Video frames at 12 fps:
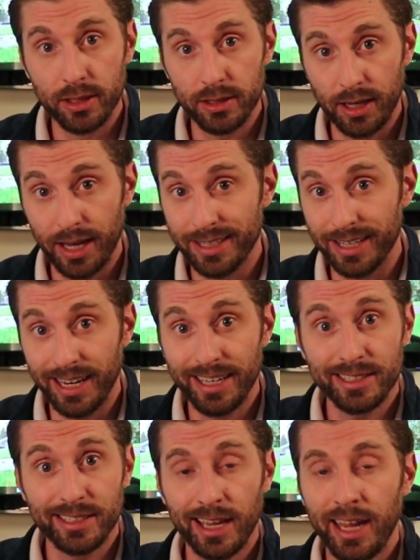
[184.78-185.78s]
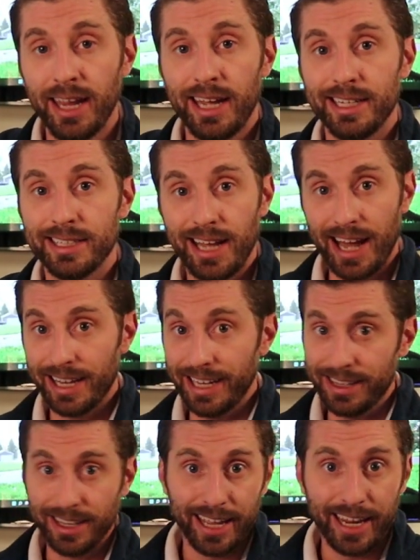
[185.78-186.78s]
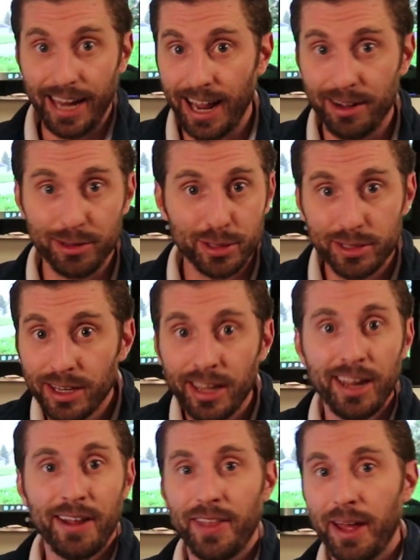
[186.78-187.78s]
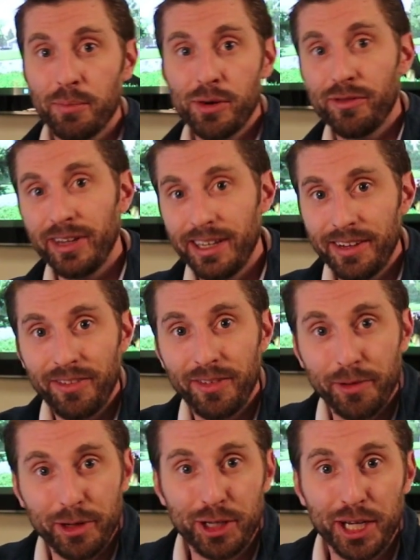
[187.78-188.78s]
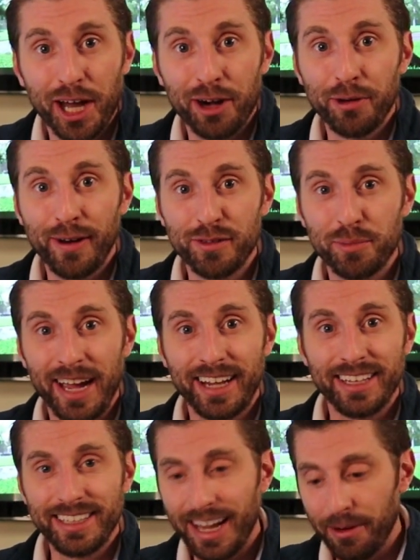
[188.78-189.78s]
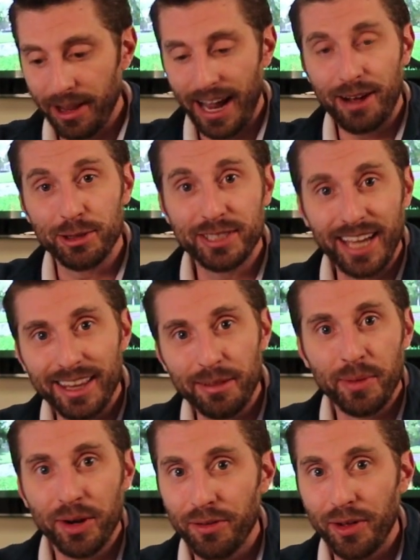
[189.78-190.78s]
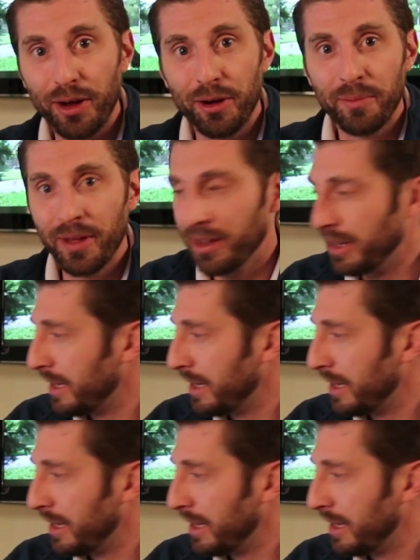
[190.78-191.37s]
as it is, it's not like the Lake House, that movie with Keanu Reeves back in the day where the house sat in the middle of the home.